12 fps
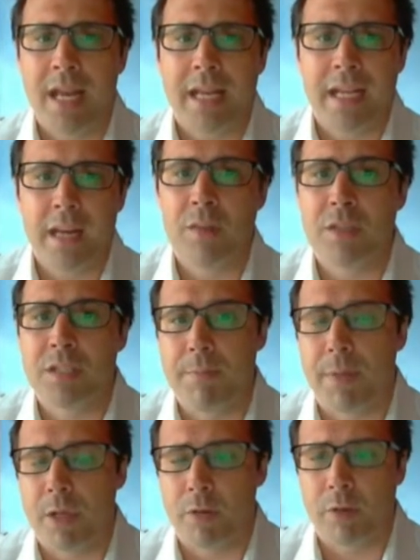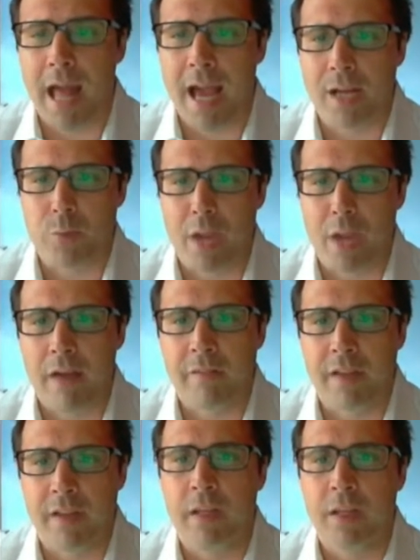given the typical lags we have
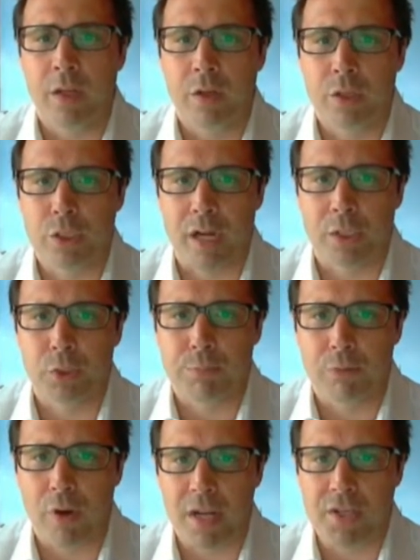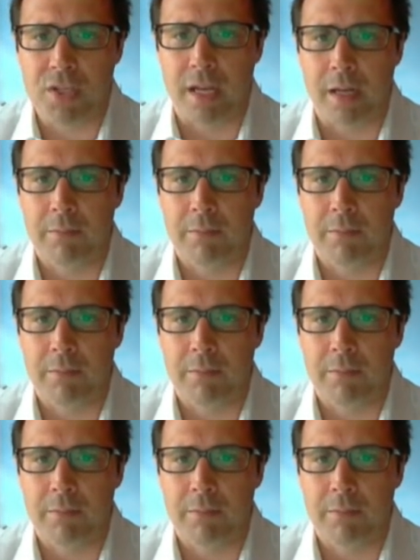in contractual pricing.